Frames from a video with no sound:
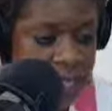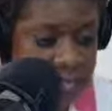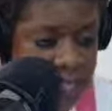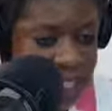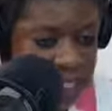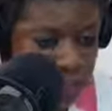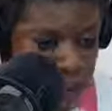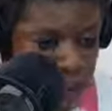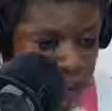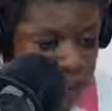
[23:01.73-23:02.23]
to
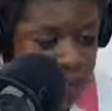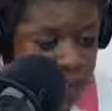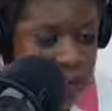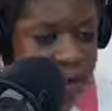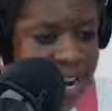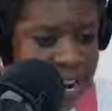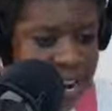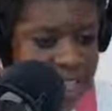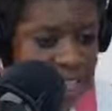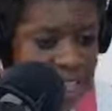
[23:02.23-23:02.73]
this
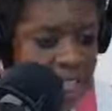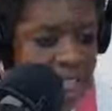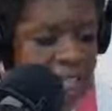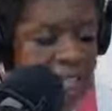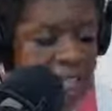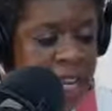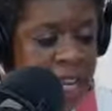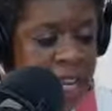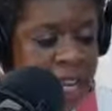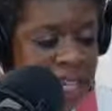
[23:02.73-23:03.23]

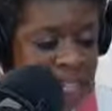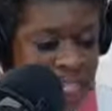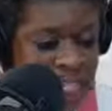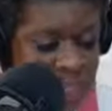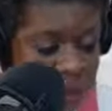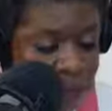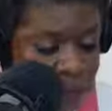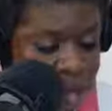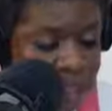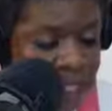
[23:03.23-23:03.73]
courageous
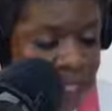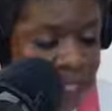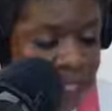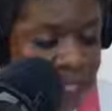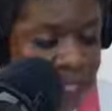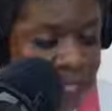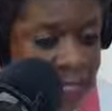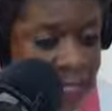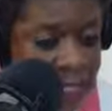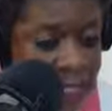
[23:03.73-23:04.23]

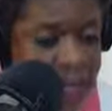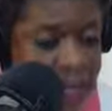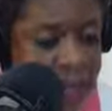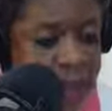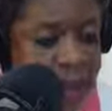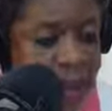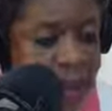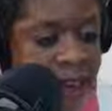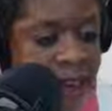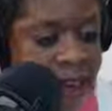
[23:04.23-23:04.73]
space
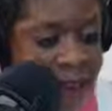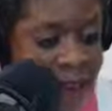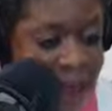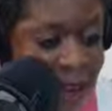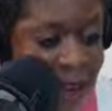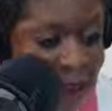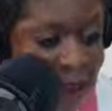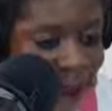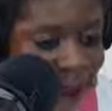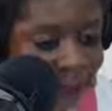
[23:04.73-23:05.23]
and
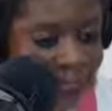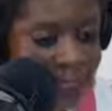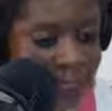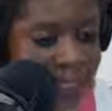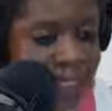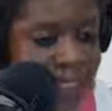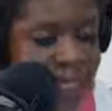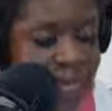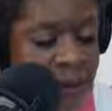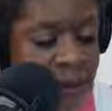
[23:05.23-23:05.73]
they
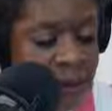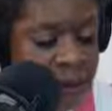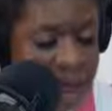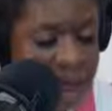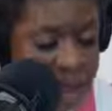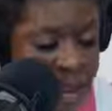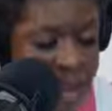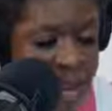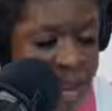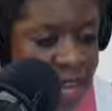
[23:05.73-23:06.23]
actually
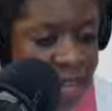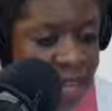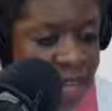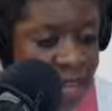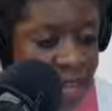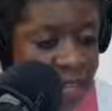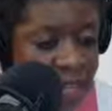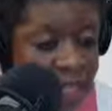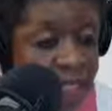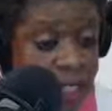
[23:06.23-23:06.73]
bare
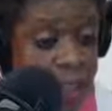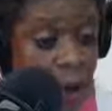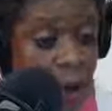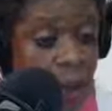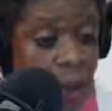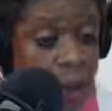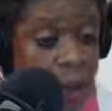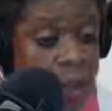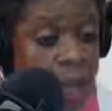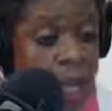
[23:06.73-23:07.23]
their
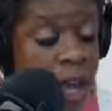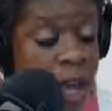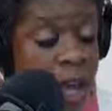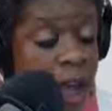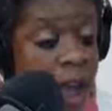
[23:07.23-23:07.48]
souls.